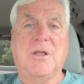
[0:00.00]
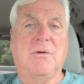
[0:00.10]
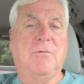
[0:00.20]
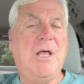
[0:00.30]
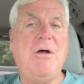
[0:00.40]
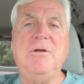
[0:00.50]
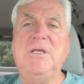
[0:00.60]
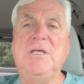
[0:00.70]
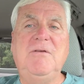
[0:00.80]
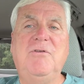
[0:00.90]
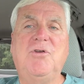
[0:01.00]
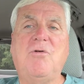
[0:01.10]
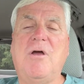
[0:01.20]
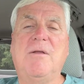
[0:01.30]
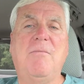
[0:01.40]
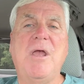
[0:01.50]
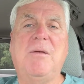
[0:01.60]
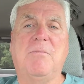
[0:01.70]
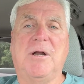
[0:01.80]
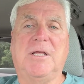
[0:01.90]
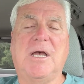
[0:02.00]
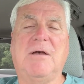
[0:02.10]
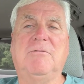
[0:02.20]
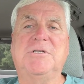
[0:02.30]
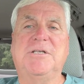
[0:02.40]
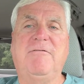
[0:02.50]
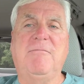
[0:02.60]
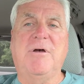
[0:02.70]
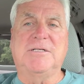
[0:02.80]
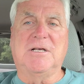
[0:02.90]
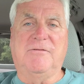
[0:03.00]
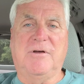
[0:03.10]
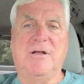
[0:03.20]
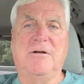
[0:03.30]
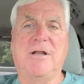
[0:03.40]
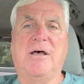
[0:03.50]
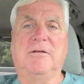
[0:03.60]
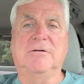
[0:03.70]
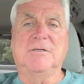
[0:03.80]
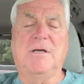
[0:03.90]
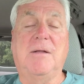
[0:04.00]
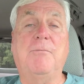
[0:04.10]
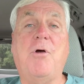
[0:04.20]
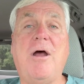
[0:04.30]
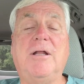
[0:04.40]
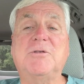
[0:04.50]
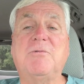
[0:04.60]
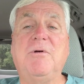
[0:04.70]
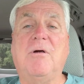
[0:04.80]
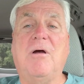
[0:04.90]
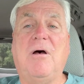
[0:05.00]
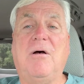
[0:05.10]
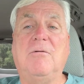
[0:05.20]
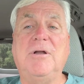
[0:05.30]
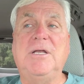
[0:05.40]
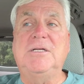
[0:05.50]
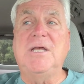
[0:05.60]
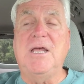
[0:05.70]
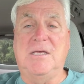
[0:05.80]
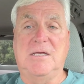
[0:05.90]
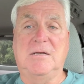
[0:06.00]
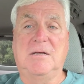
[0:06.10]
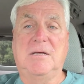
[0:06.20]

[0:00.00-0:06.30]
without even trying to make money, I was saving myself $100 on products we were already taking.